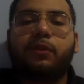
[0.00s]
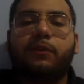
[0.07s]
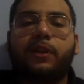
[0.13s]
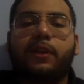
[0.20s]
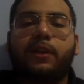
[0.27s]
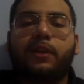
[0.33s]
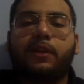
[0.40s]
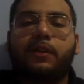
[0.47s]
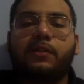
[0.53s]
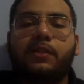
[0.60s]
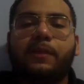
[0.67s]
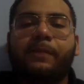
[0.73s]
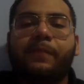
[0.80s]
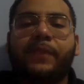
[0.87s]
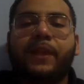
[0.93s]
the years,
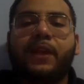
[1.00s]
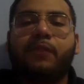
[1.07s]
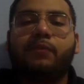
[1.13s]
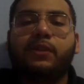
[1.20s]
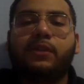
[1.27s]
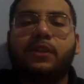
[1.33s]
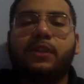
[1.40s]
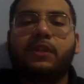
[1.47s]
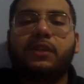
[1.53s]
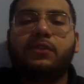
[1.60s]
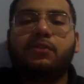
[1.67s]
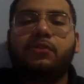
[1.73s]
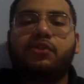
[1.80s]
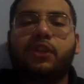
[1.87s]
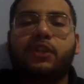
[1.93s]
which leads
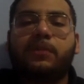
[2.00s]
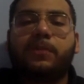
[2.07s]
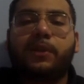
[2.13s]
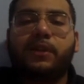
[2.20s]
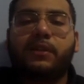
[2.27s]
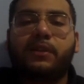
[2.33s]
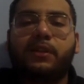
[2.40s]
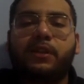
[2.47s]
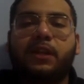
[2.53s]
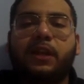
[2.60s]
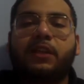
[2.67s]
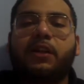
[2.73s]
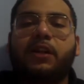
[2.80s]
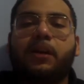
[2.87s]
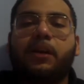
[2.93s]
to transparency
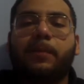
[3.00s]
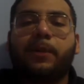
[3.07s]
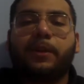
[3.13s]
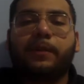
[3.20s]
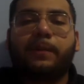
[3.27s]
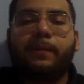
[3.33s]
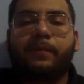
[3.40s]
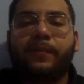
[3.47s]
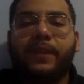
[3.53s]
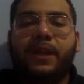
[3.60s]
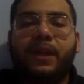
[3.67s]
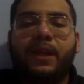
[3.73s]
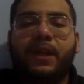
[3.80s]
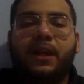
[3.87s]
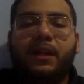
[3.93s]
in the company.
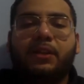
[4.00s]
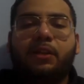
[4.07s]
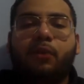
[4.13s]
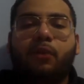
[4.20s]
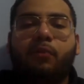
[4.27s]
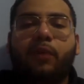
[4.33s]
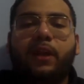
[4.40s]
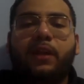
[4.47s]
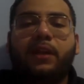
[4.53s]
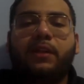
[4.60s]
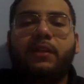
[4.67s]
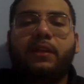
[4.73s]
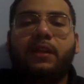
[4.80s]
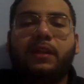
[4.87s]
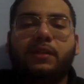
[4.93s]
The
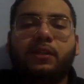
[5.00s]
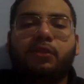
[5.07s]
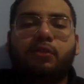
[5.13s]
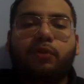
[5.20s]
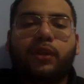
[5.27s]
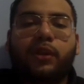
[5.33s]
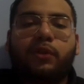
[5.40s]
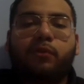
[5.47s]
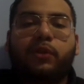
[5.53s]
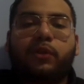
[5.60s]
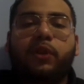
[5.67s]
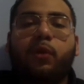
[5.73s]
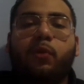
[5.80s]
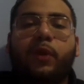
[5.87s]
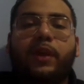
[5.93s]
rating is a 3 with
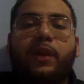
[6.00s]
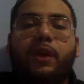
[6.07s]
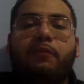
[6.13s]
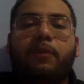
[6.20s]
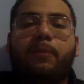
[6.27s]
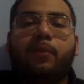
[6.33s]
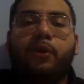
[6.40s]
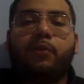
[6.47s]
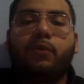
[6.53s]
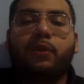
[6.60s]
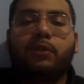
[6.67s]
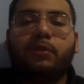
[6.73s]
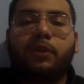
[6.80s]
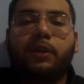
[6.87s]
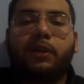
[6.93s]
a weight of a
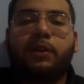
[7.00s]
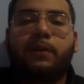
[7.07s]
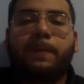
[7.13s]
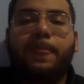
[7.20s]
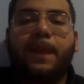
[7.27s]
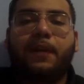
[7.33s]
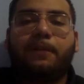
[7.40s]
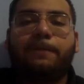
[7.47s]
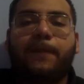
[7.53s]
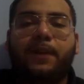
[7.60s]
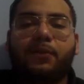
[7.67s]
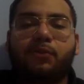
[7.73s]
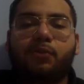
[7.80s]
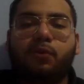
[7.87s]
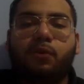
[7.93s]
0.13 and a
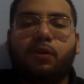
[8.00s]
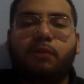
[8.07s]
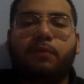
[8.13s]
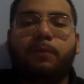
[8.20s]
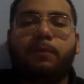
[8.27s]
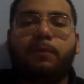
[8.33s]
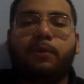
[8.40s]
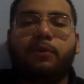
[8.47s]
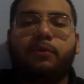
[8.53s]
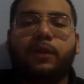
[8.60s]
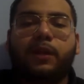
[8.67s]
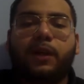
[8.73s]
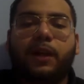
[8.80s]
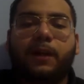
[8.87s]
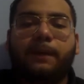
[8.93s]
final score of a
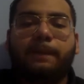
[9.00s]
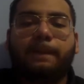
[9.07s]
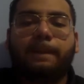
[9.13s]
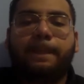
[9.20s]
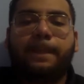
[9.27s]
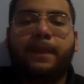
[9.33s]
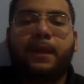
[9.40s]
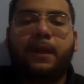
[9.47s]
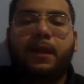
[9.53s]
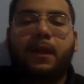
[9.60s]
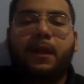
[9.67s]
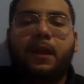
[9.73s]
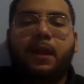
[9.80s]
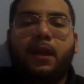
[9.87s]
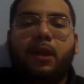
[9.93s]
0.39.
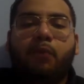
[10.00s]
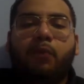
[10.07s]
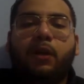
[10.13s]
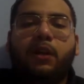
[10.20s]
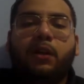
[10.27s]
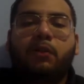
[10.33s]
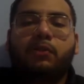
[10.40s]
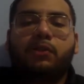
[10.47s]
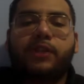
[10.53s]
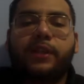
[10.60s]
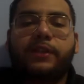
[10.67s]
With little change